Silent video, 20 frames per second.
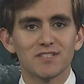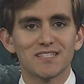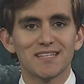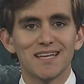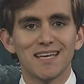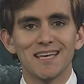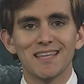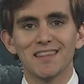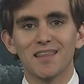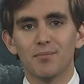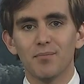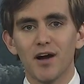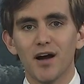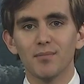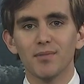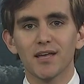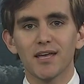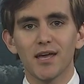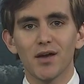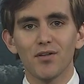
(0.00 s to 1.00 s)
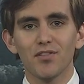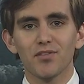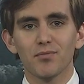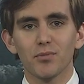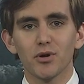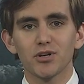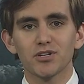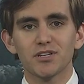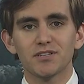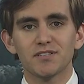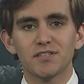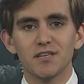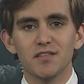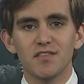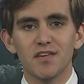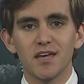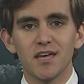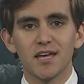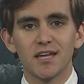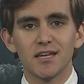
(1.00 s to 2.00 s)
to end the public health emergency
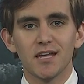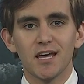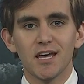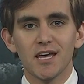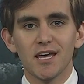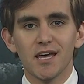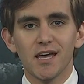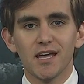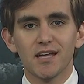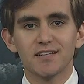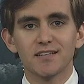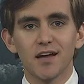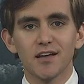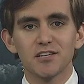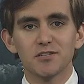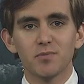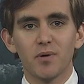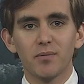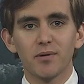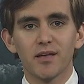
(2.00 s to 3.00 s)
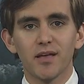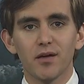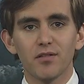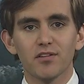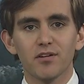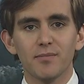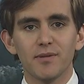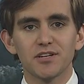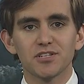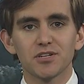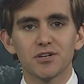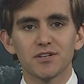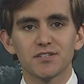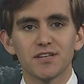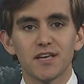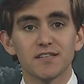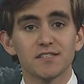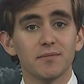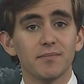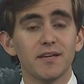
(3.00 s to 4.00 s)
then. Kentucky's public health commissioner
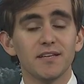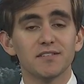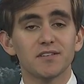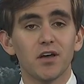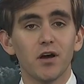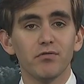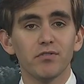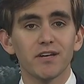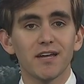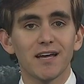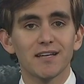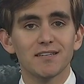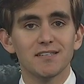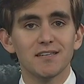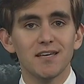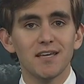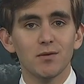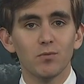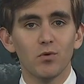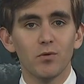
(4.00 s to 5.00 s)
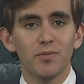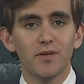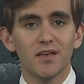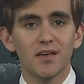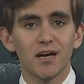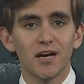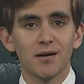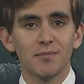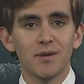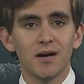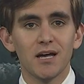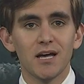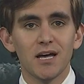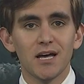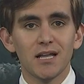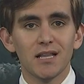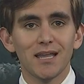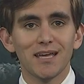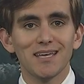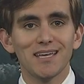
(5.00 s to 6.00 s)
says it means COVID-19 will become
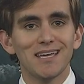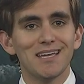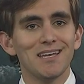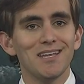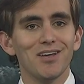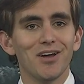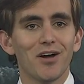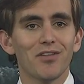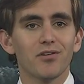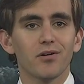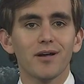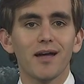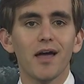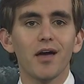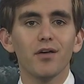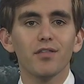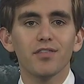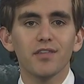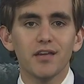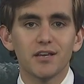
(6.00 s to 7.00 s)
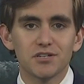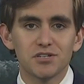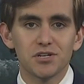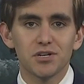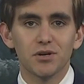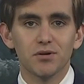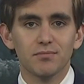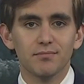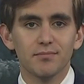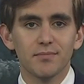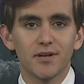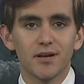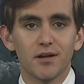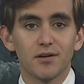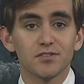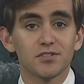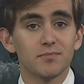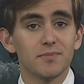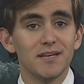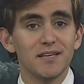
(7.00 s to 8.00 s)
like any other health issue. It
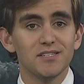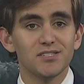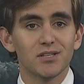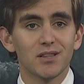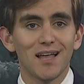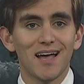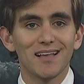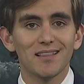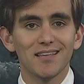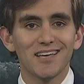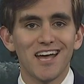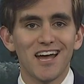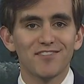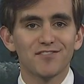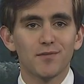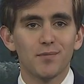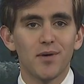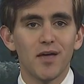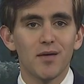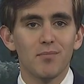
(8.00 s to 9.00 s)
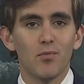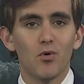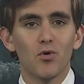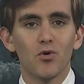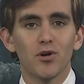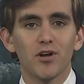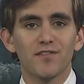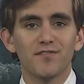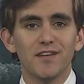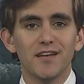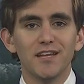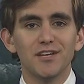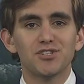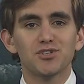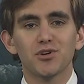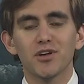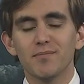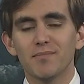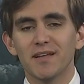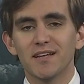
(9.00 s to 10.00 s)
also means you'll likely have to pay more if you need
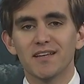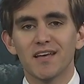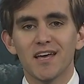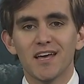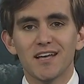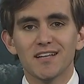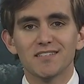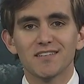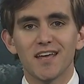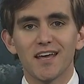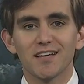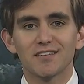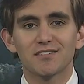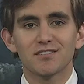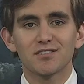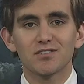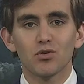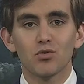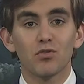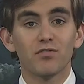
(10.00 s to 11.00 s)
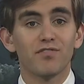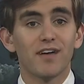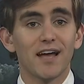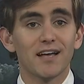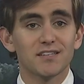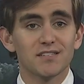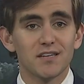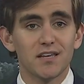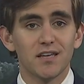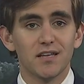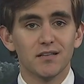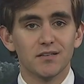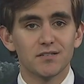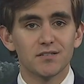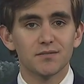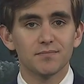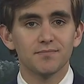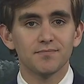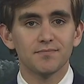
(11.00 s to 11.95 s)
treatment, tests, or vaccines.